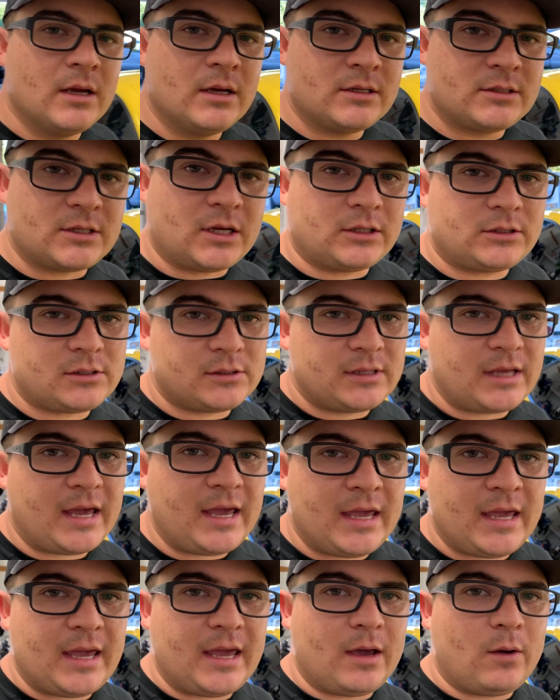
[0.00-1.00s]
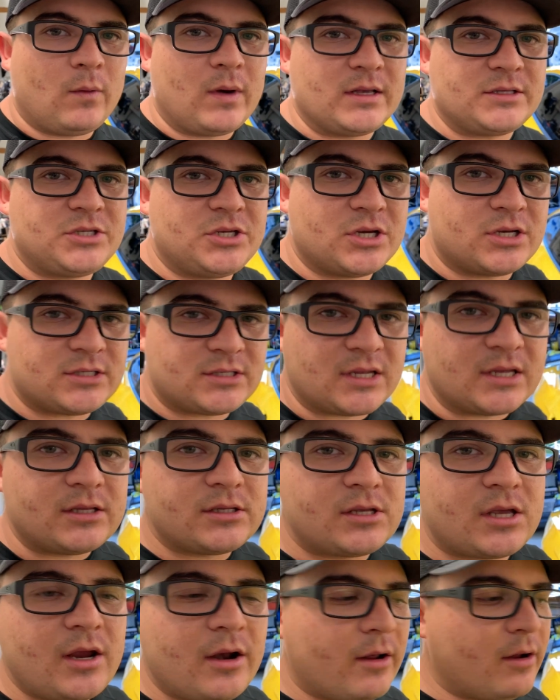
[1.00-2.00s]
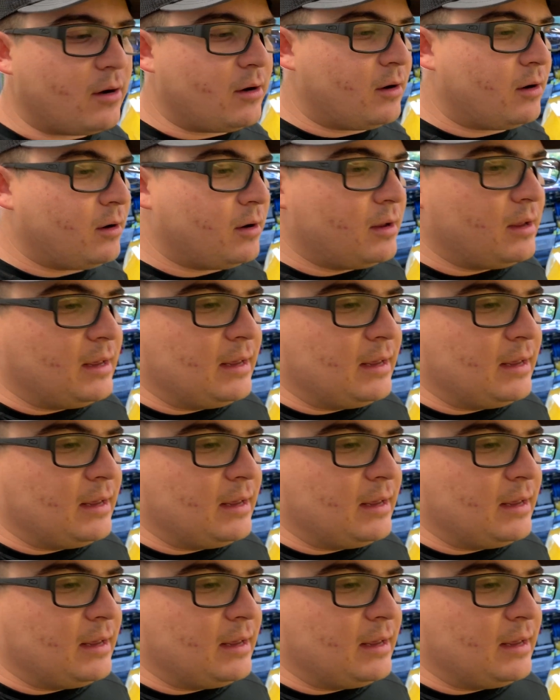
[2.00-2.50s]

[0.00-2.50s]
So today it was just the interior,